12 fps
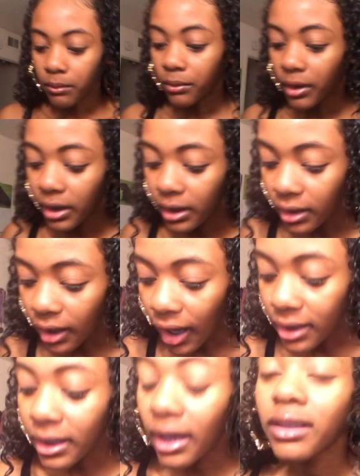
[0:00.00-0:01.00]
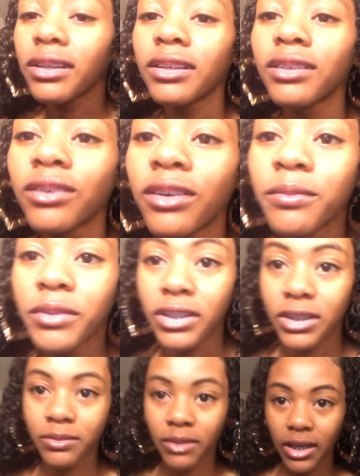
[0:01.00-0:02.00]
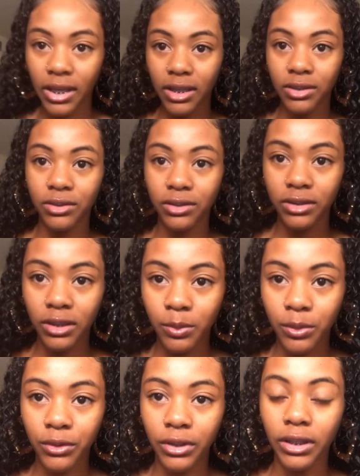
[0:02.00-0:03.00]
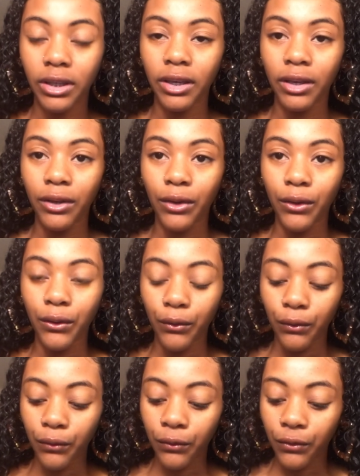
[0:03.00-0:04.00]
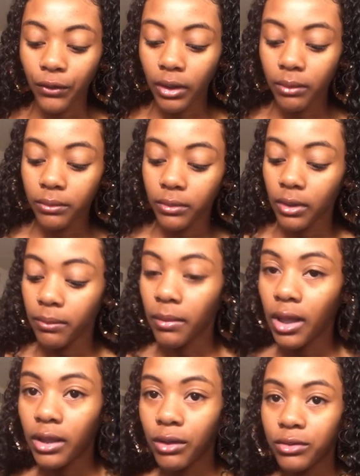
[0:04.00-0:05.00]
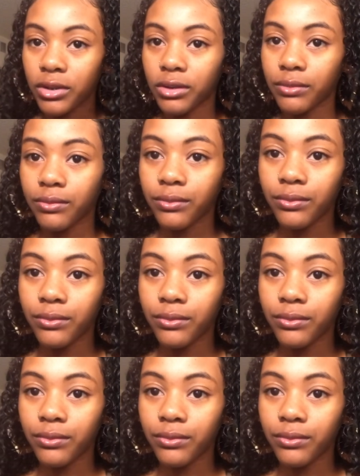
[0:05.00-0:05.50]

but I can't get it on because my hands are slippery from my lotion